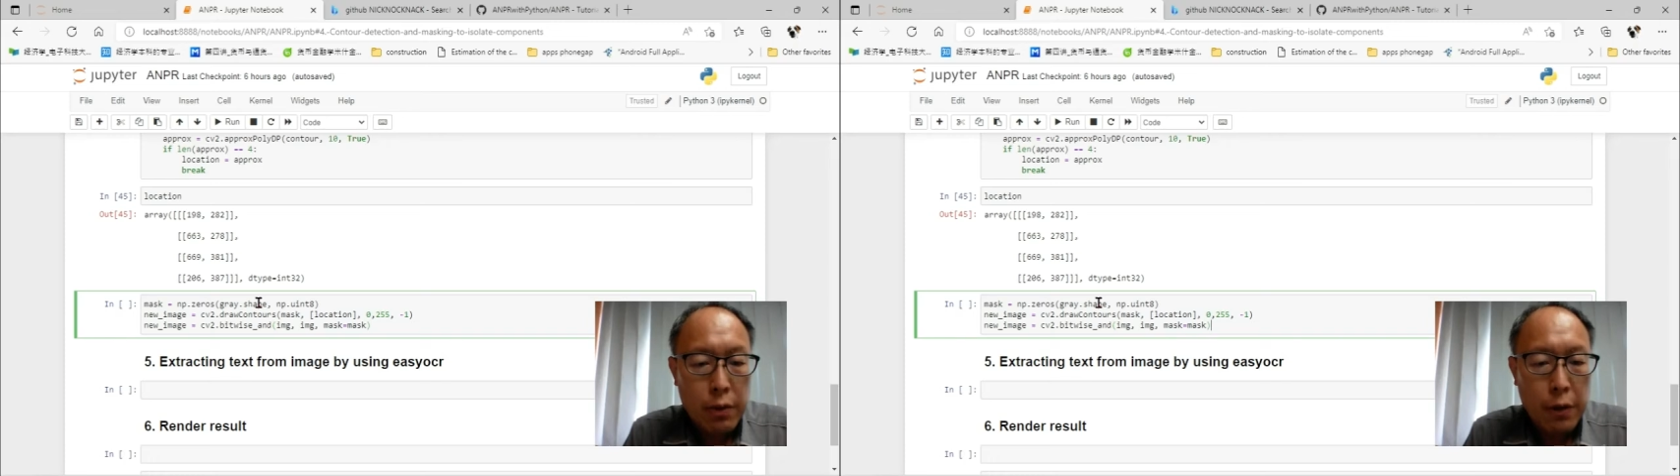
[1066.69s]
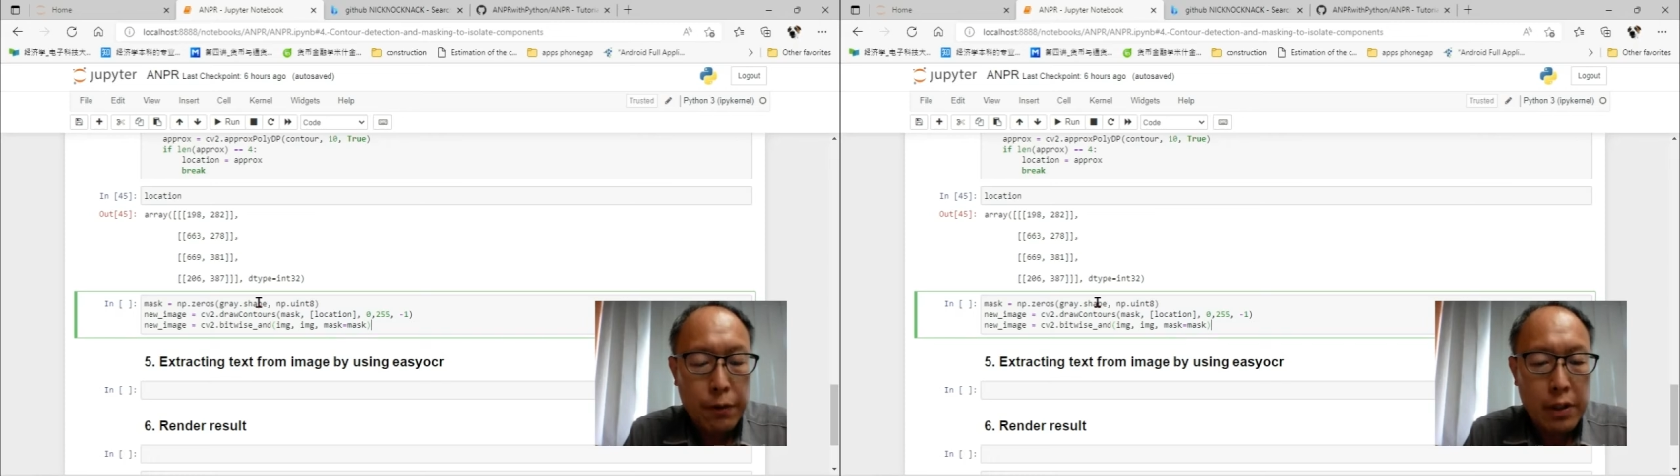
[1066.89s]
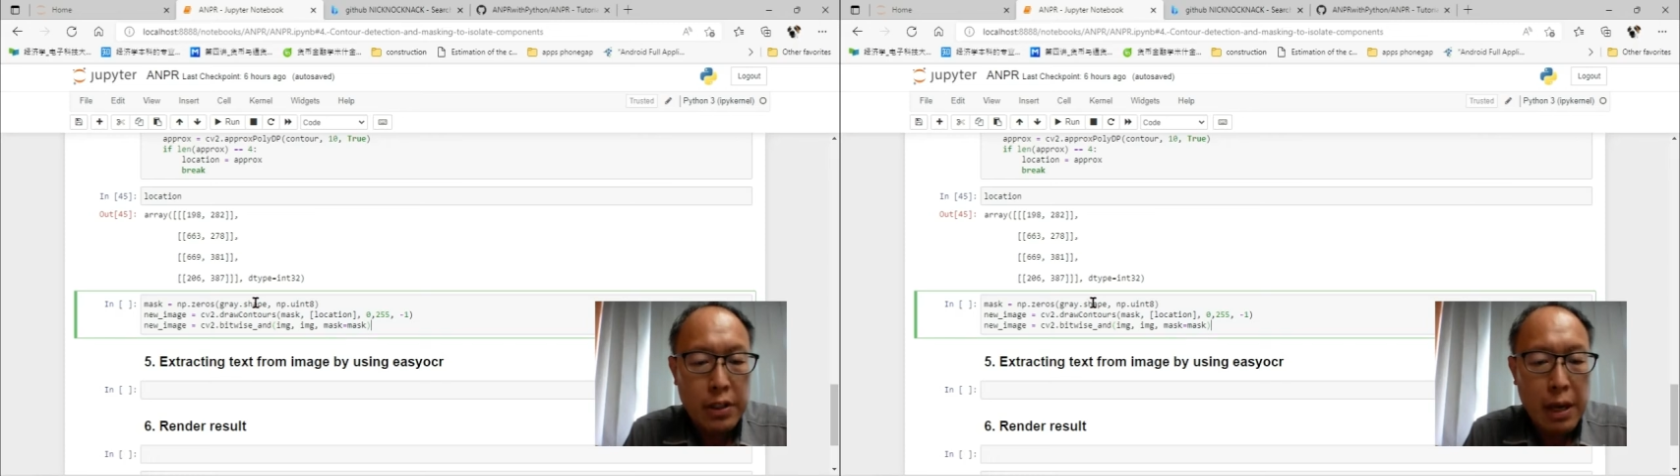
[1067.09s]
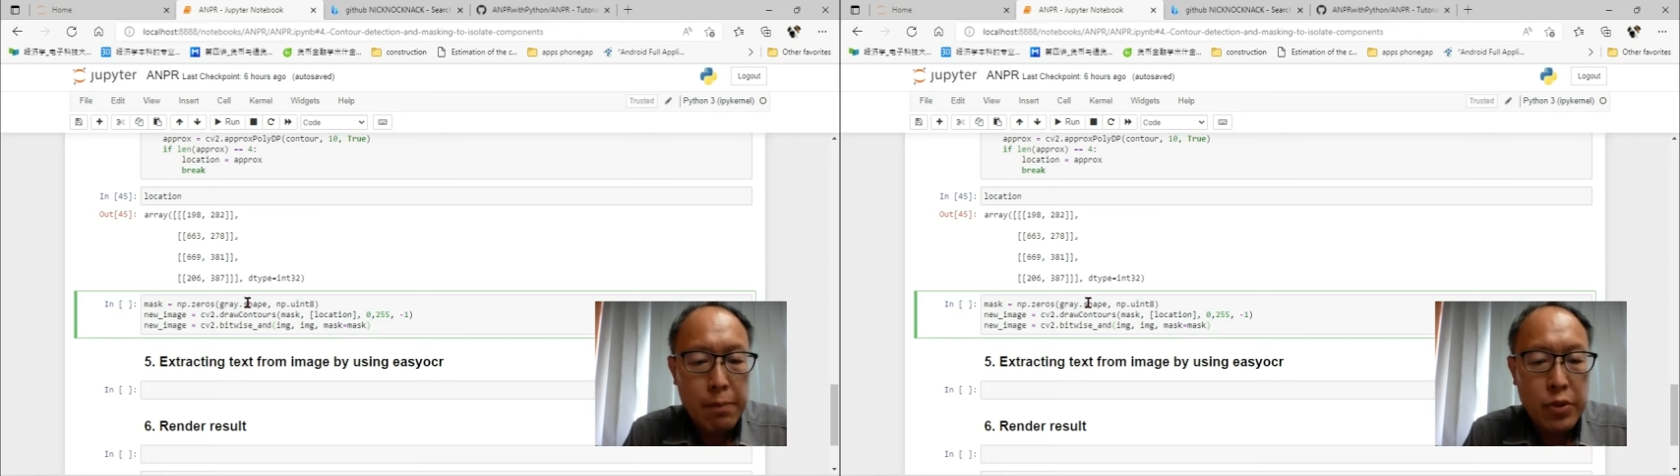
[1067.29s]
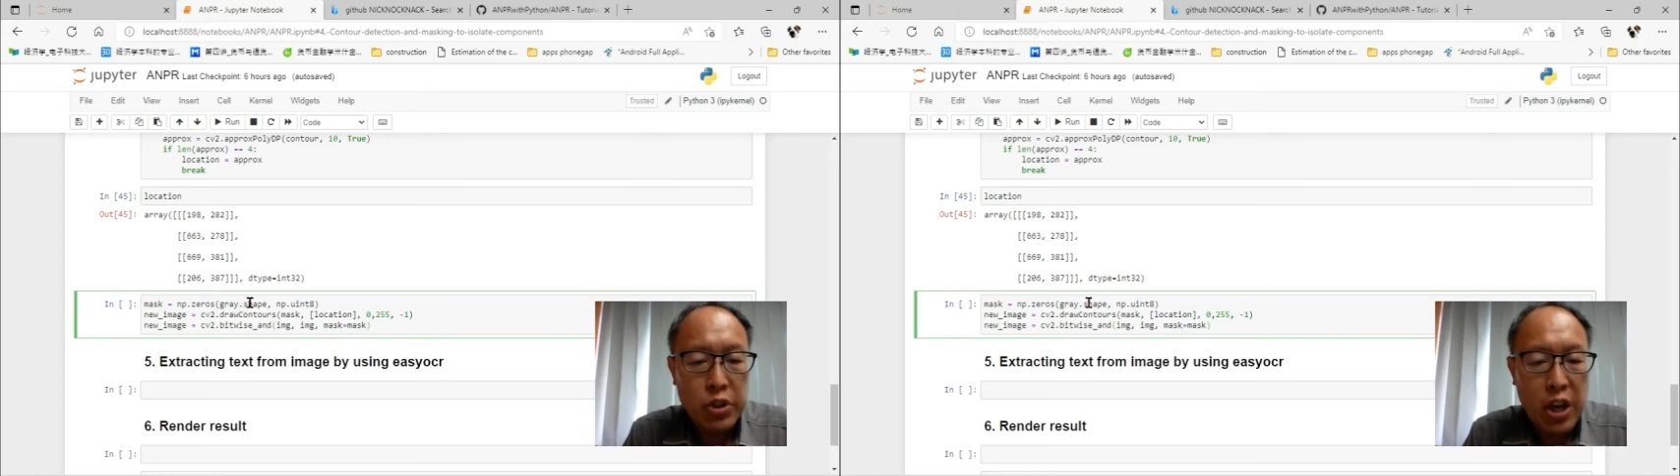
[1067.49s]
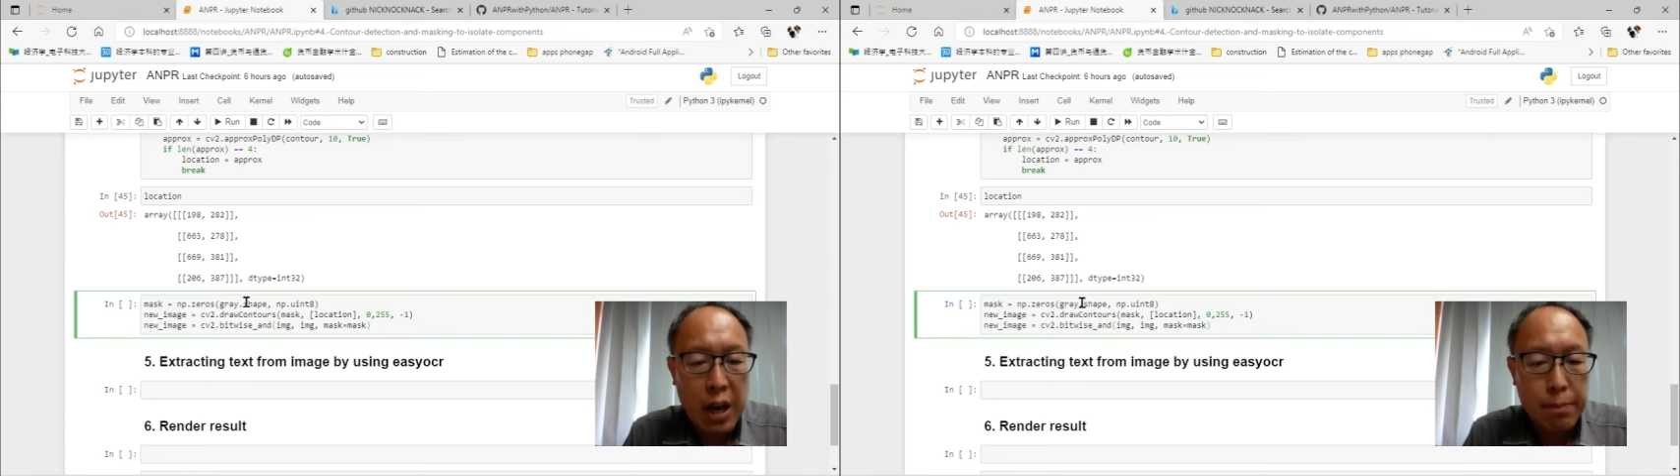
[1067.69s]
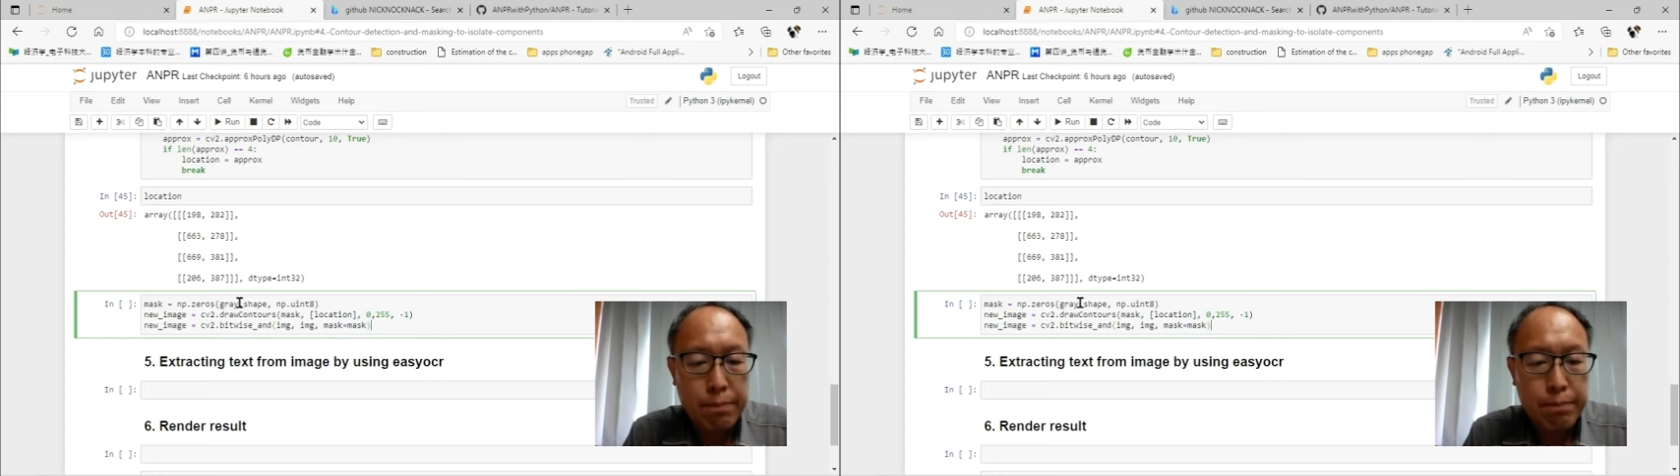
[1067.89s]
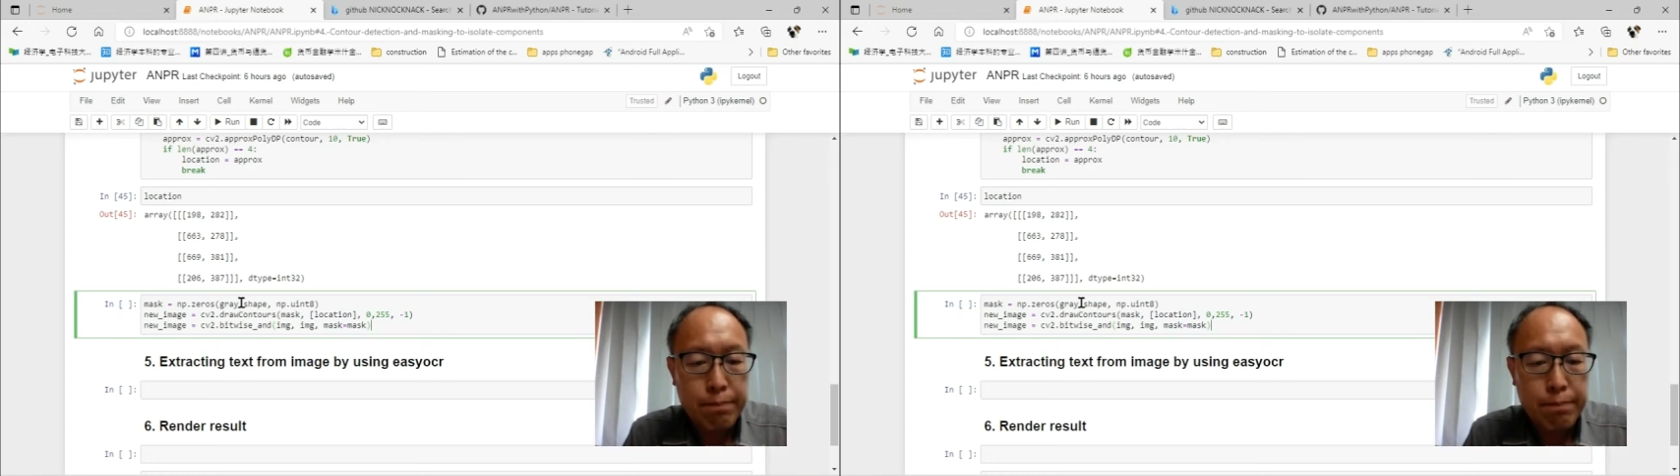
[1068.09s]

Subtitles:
with the same shape.